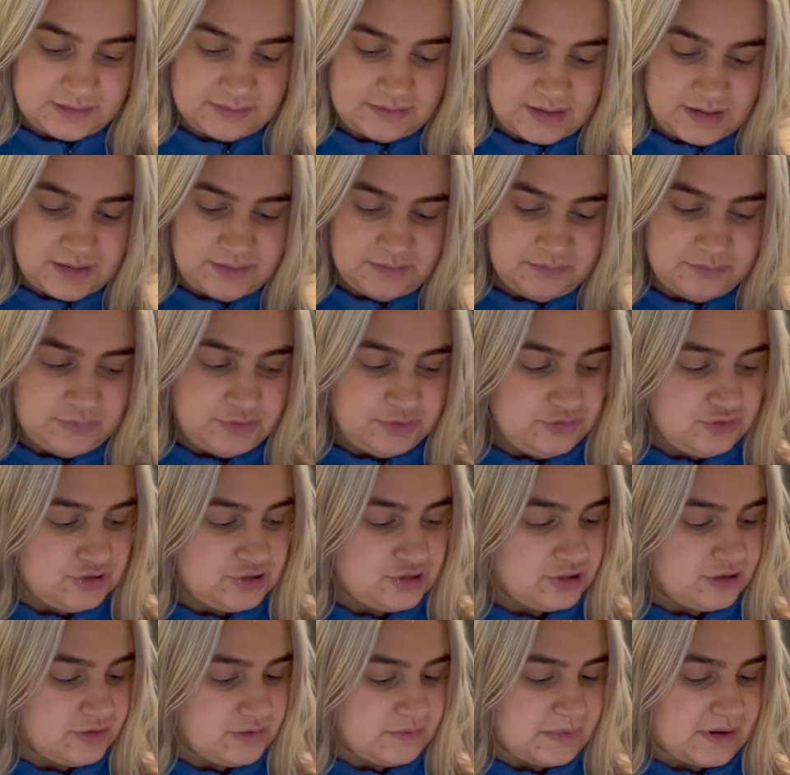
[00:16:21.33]
I'm
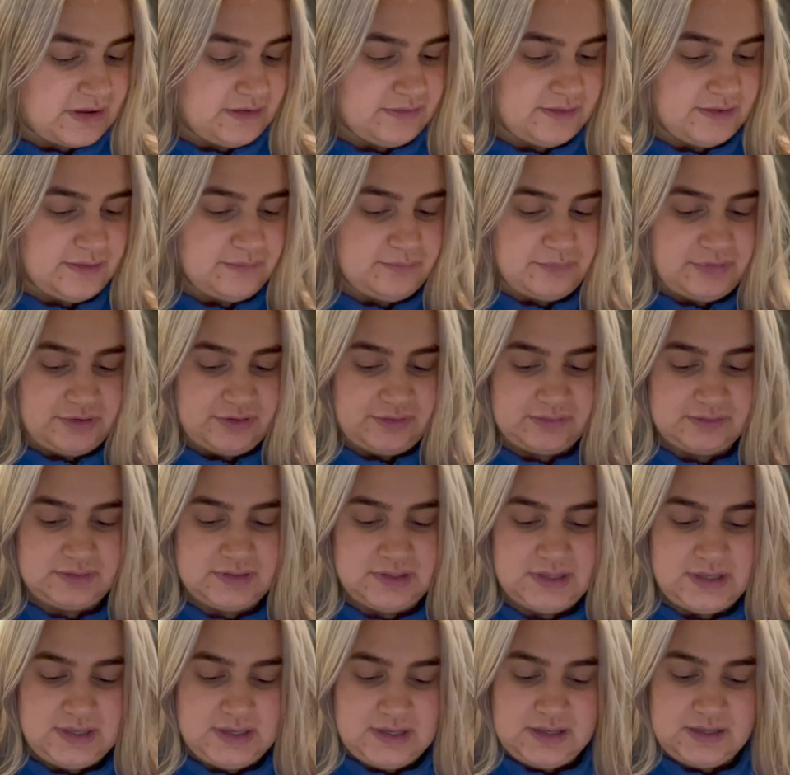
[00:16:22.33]
unsure about them, but
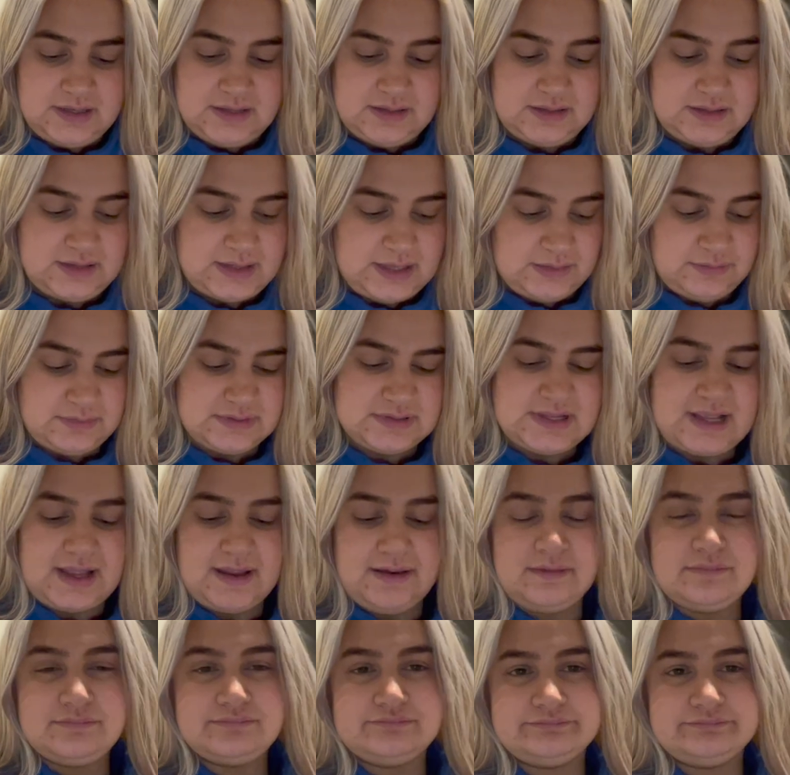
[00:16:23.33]
it was like